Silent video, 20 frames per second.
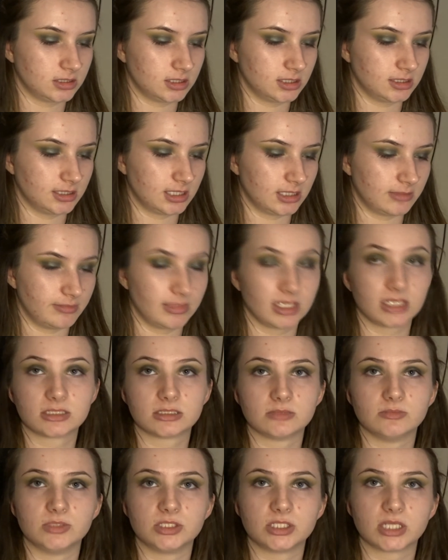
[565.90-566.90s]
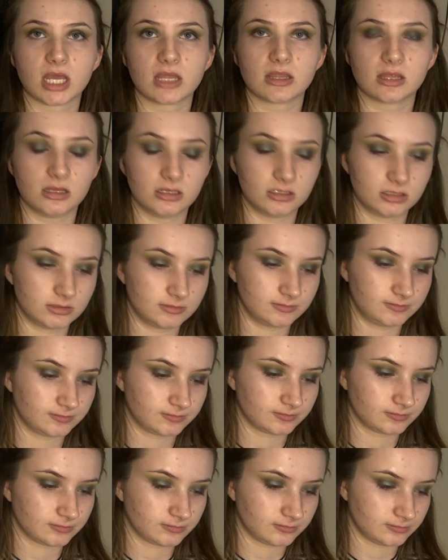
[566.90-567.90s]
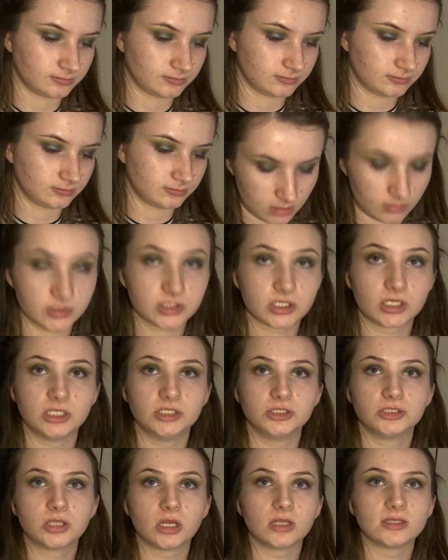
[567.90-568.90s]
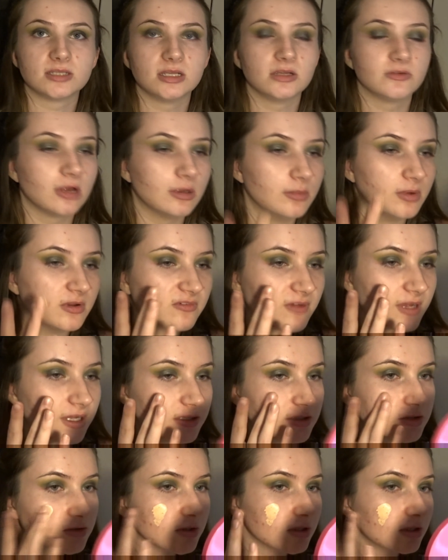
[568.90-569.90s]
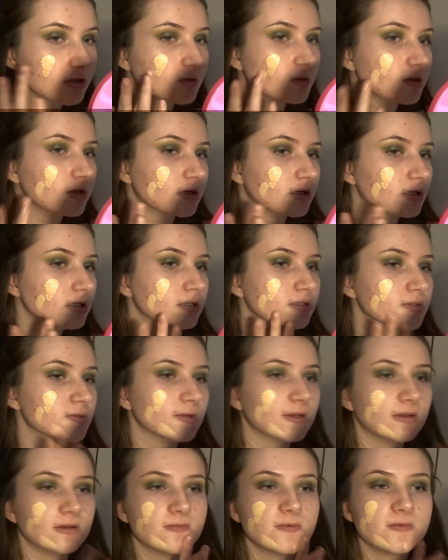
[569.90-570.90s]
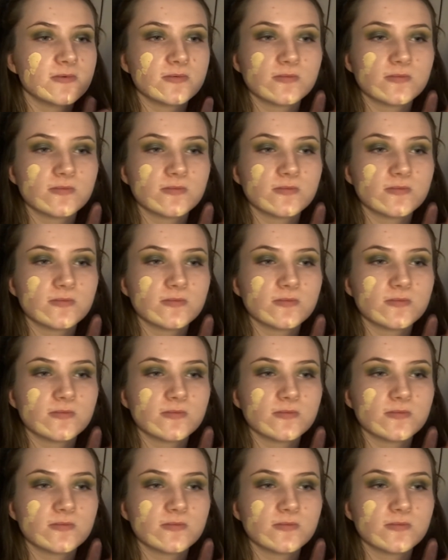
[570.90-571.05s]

and then mix them together. I'm just going to dot it around my face really quickly as well.